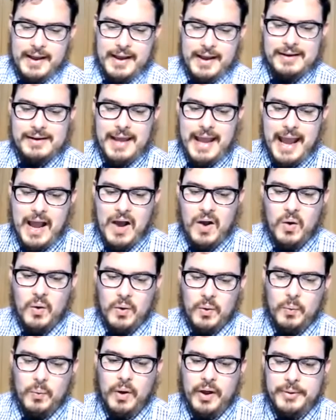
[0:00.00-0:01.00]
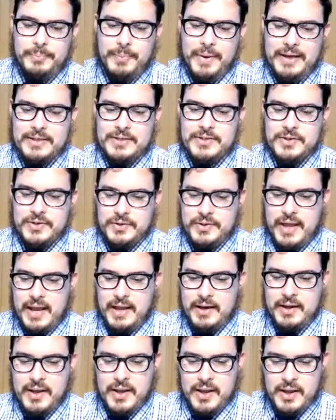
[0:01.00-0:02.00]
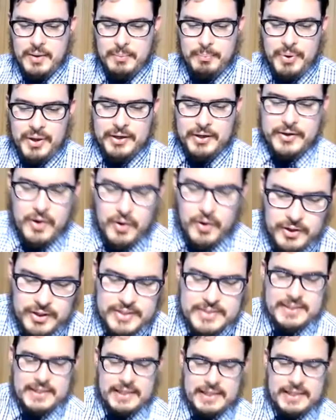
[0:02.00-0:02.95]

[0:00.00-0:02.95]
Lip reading: and how one might do that. But notice,